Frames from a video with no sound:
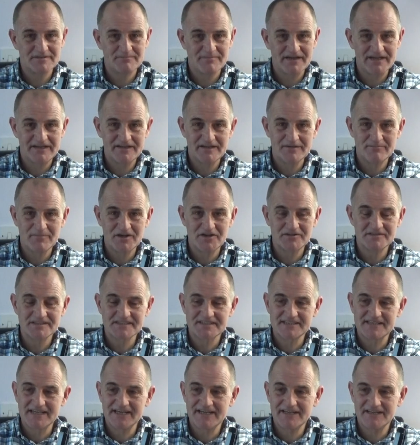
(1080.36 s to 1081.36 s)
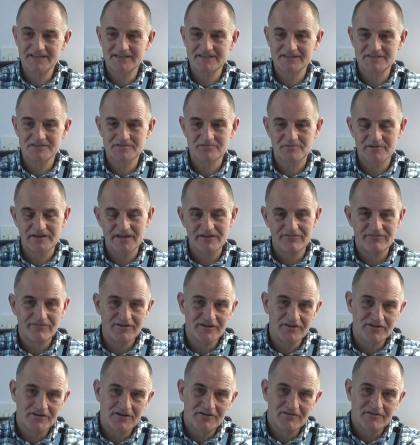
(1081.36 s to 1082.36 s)
be the most tinkered with.
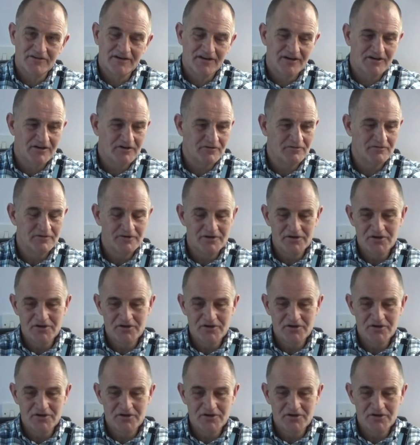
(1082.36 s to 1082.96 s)
You don't know